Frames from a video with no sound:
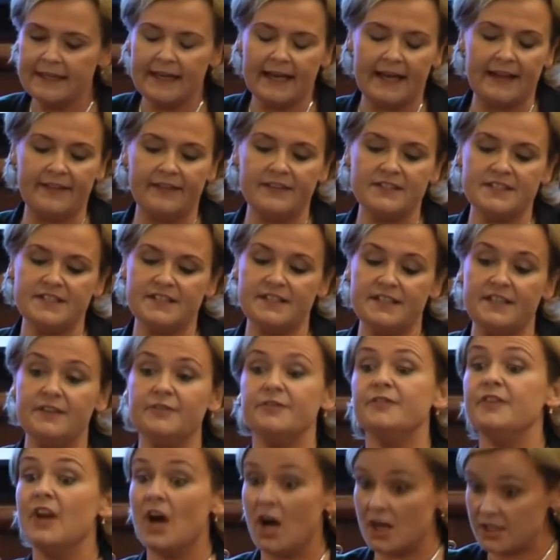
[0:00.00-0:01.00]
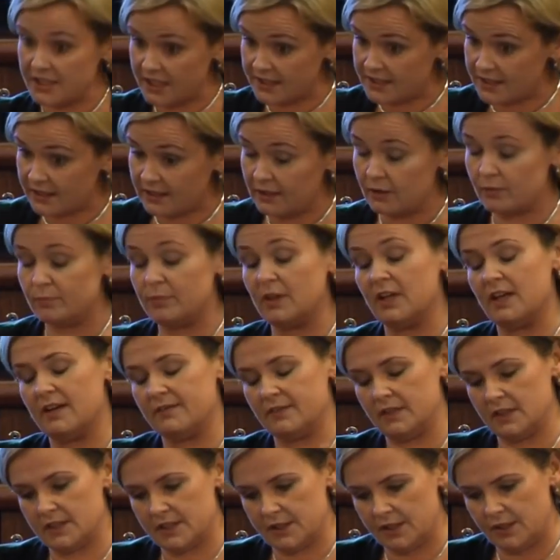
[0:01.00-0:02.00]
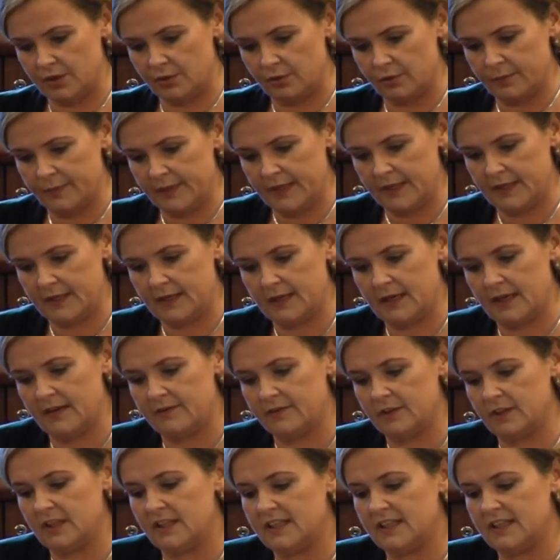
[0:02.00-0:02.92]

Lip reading: And if not at a global level, at a European level.